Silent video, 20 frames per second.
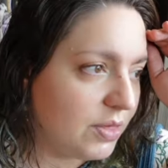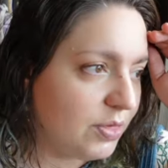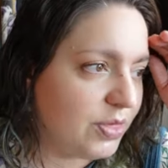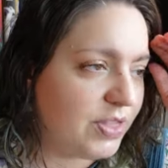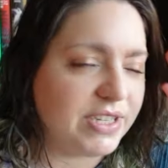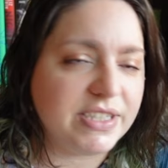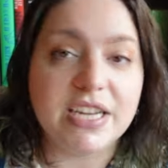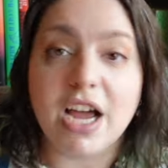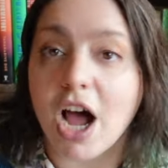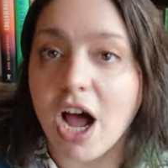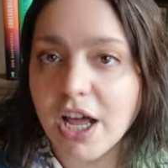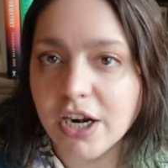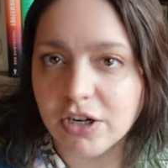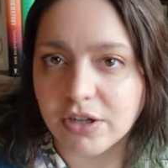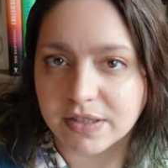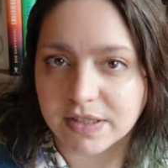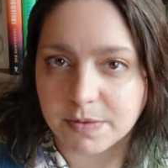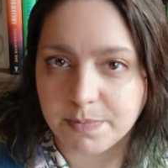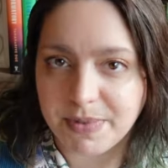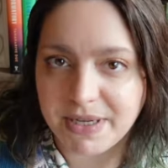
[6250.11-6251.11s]
the
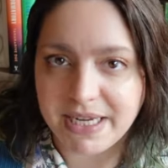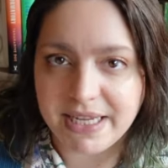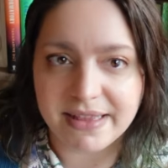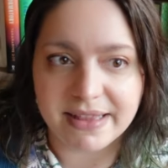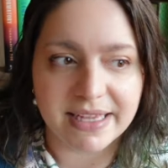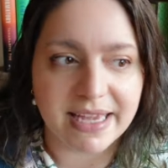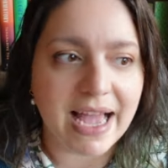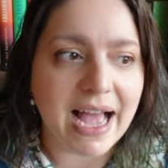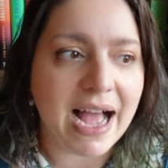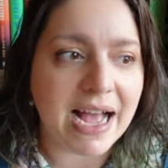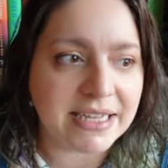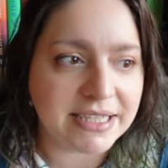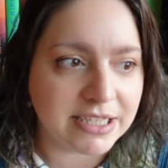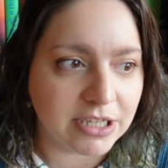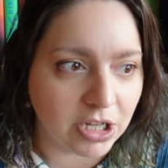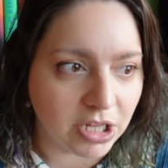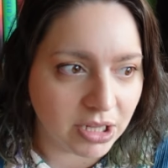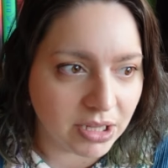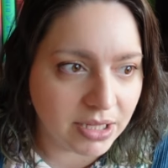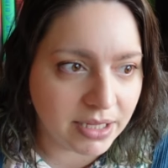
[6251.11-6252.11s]
tunnels beneath the
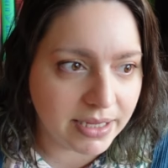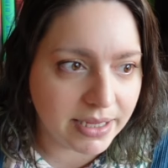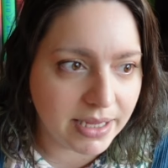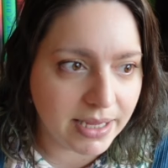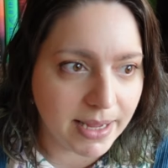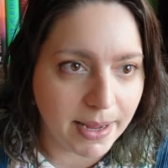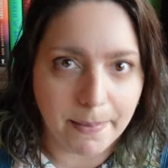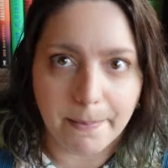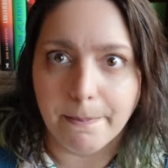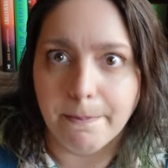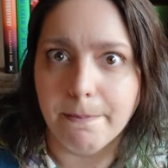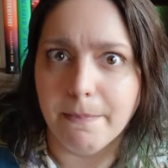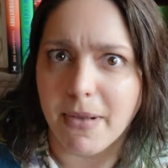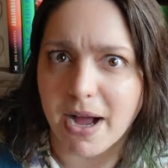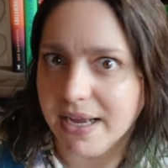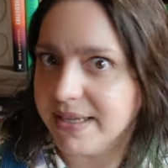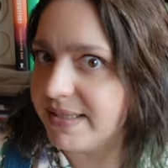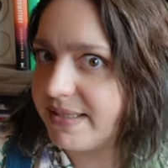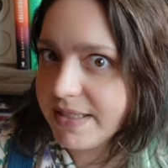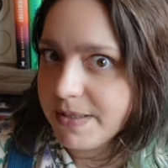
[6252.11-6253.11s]
castle it
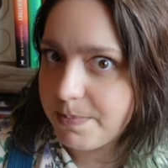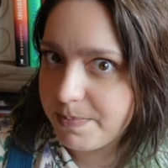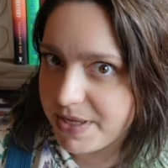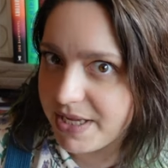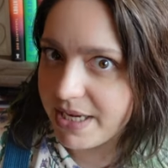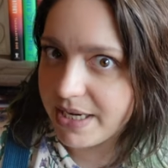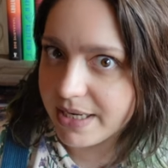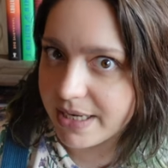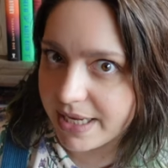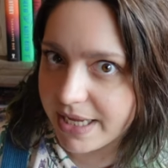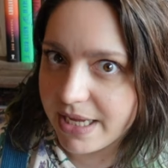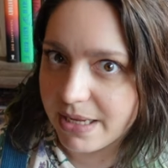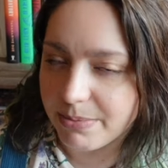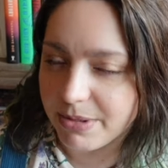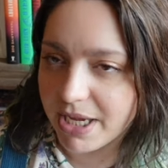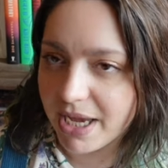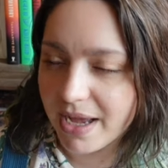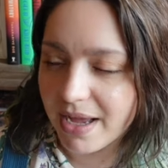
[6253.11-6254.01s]
must be Nehemia.